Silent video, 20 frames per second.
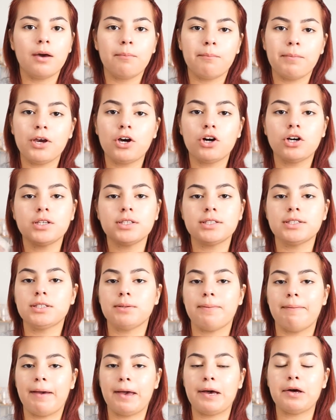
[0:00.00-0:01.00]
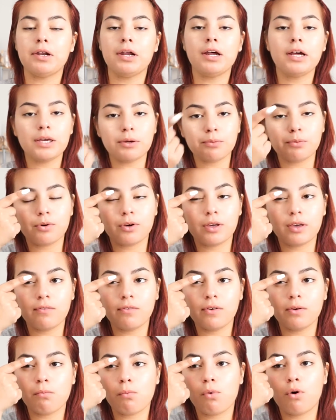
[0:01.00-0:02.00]
Because it's a powder, it will give
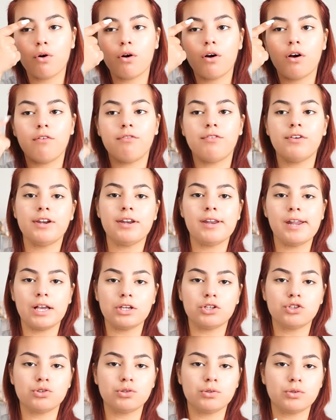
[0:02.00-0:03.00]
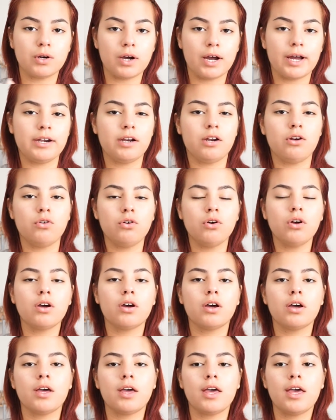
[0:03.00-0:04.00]
you more of a natural kind of
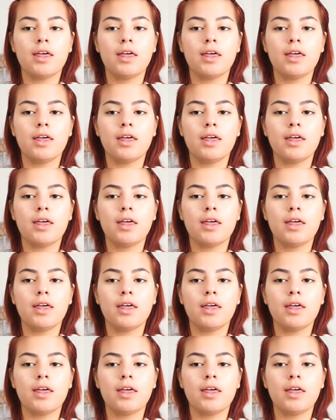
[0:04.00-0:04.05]
look.